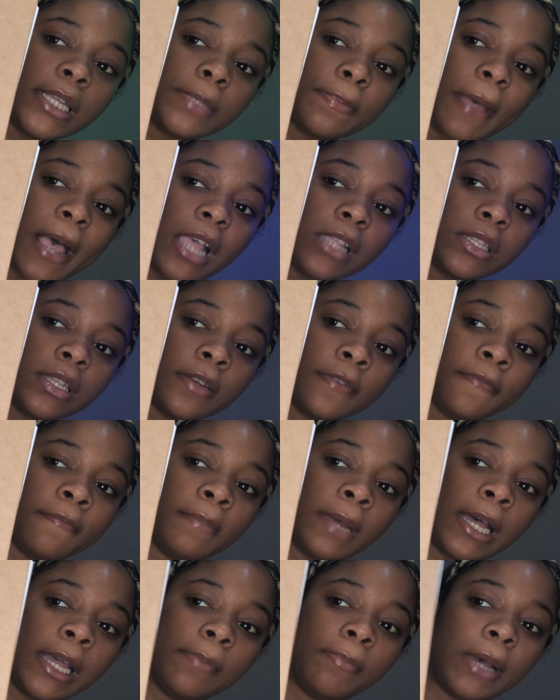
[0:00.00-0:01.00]
positive
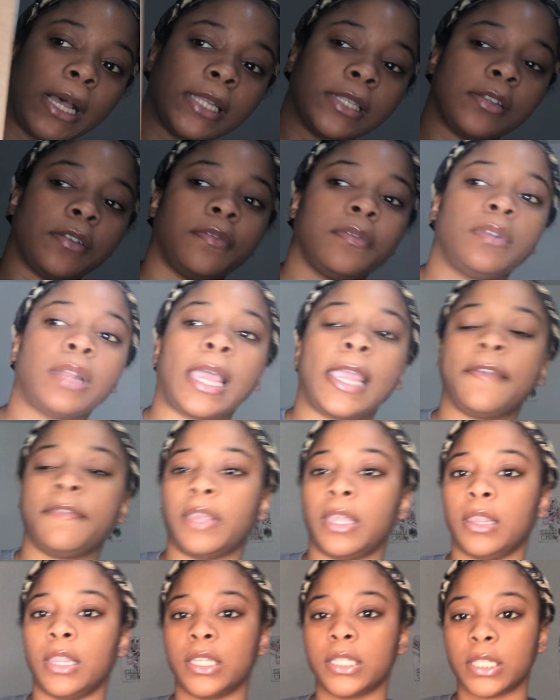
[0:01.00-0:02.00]
mind, positive life,
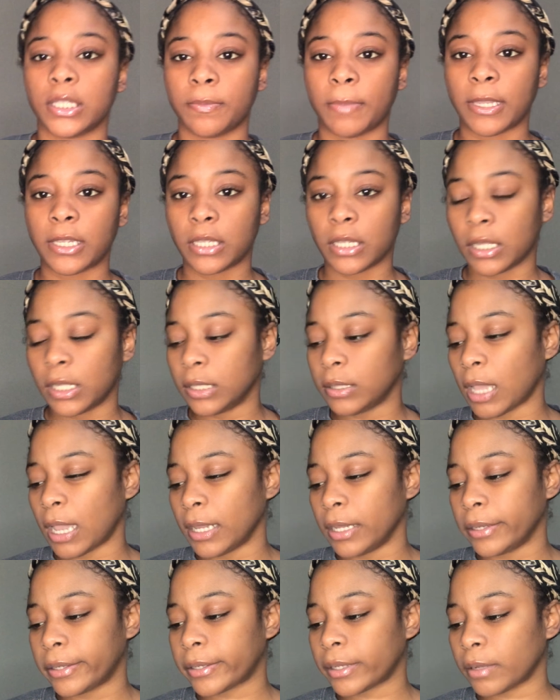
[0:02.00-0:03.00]
and this is basically
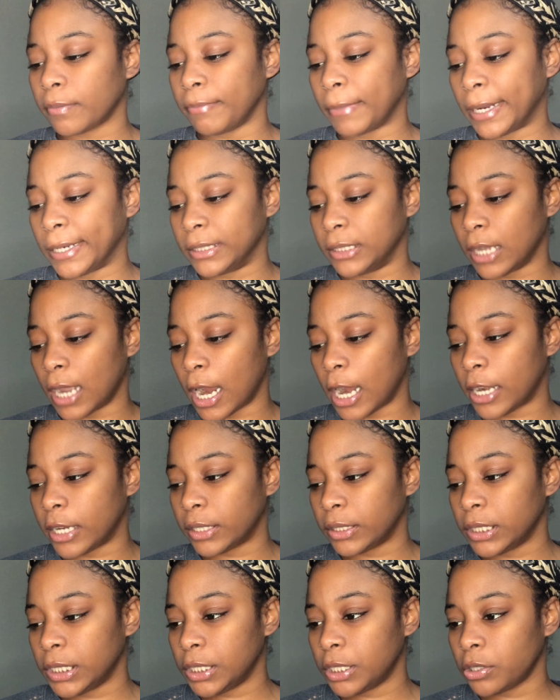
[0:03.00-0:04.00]
like my
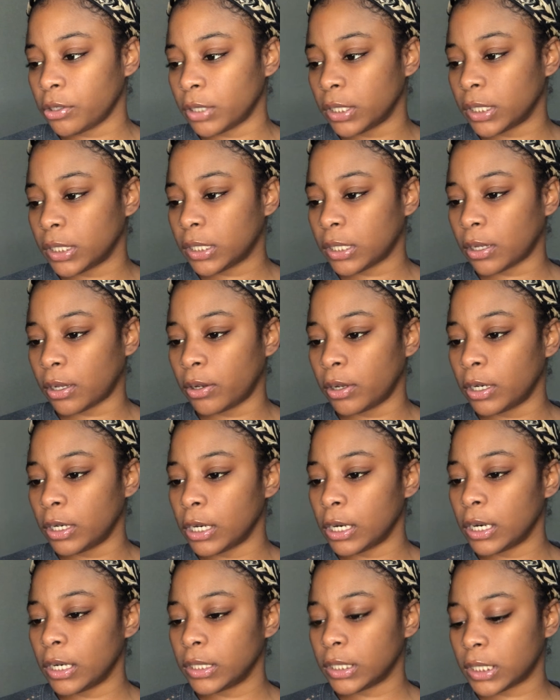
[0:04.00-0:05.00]
diary sort of
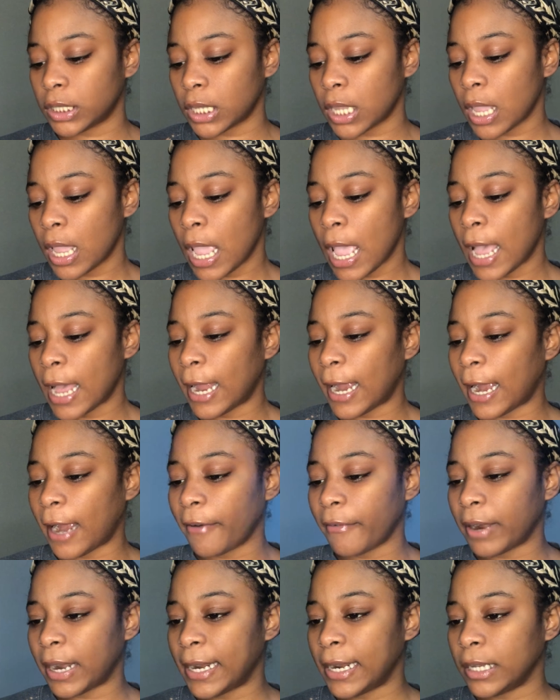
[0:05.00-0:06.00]
sorts.
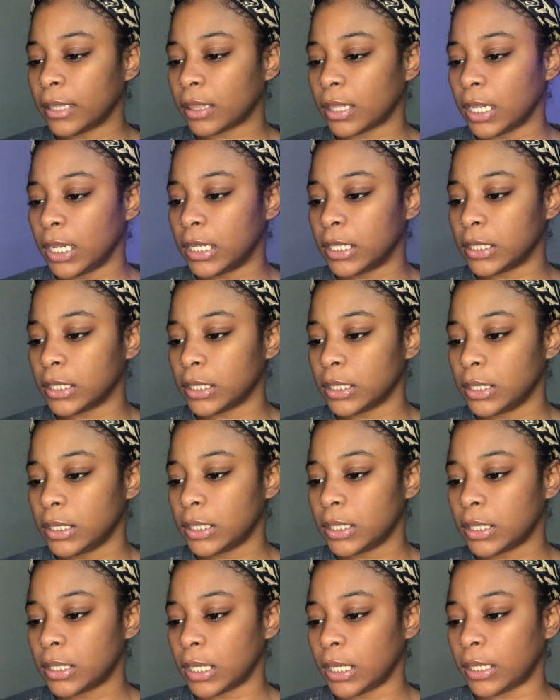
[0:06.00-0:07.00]
I write
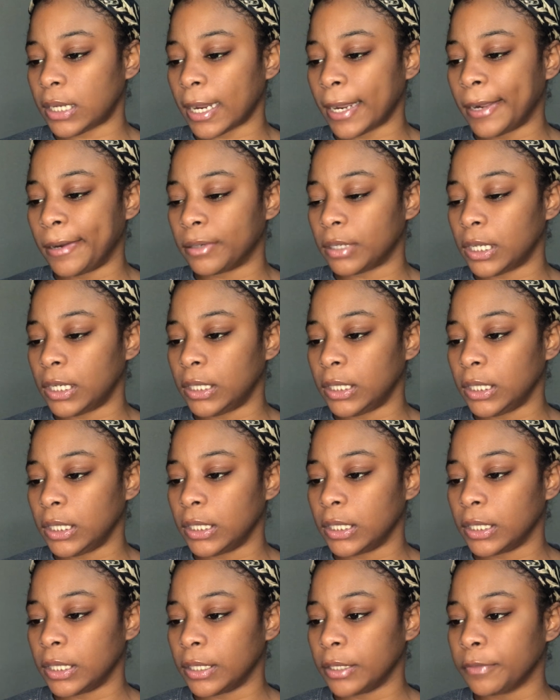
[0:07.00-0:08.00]
things down in
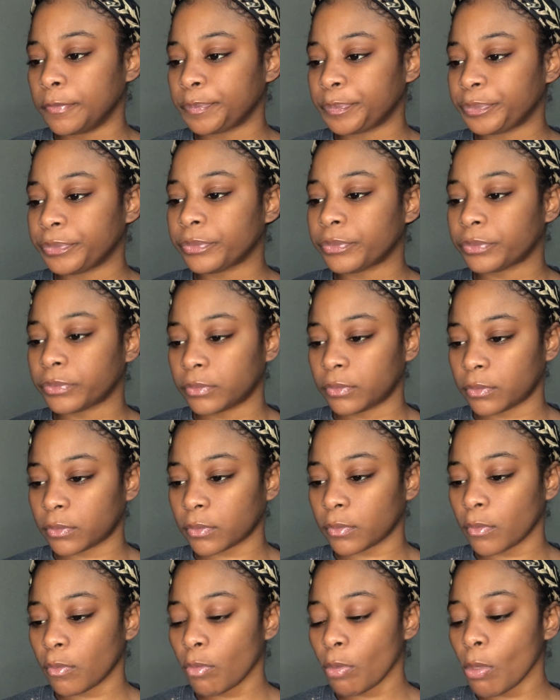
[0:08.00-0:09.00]
here
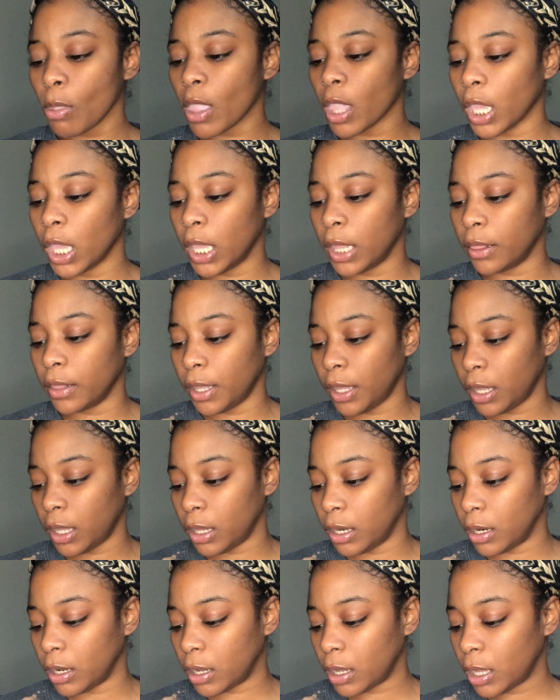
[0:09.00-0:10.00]
and
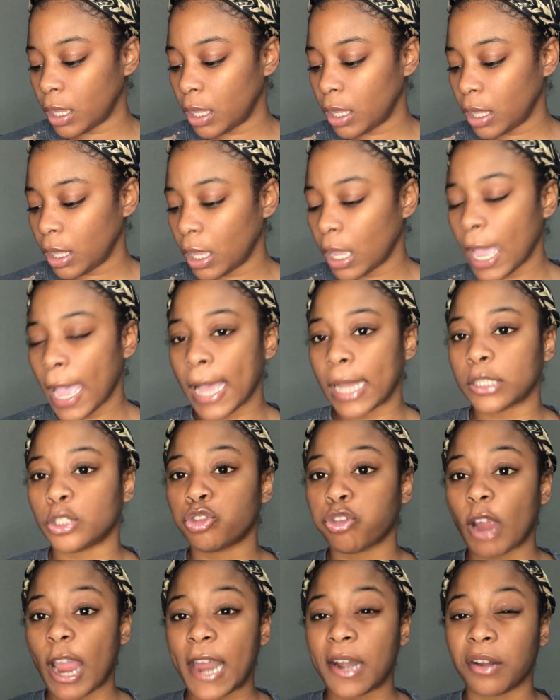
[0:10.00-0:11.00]
then I
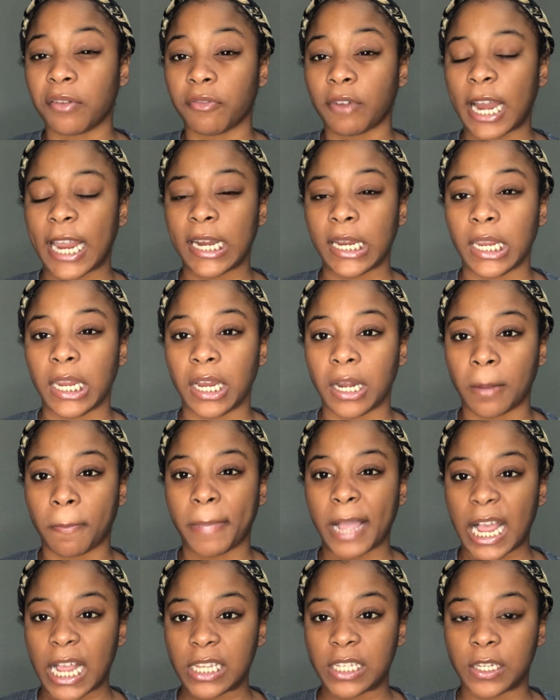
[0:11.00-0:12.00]
try to write it in a
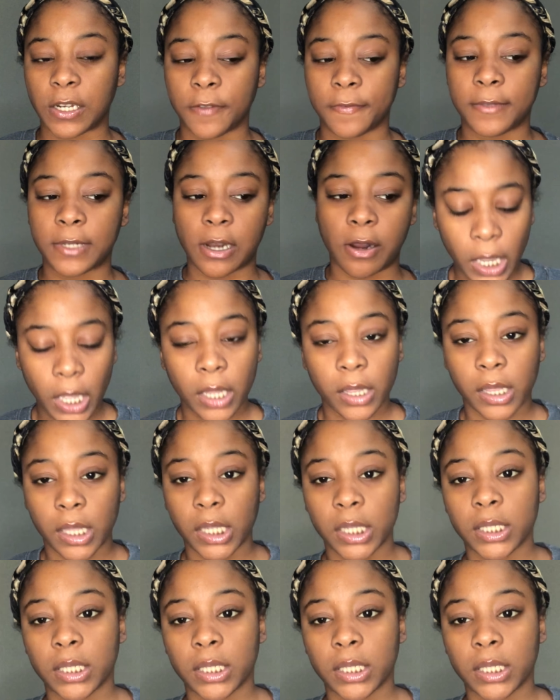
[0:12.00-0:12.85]
positive tone. This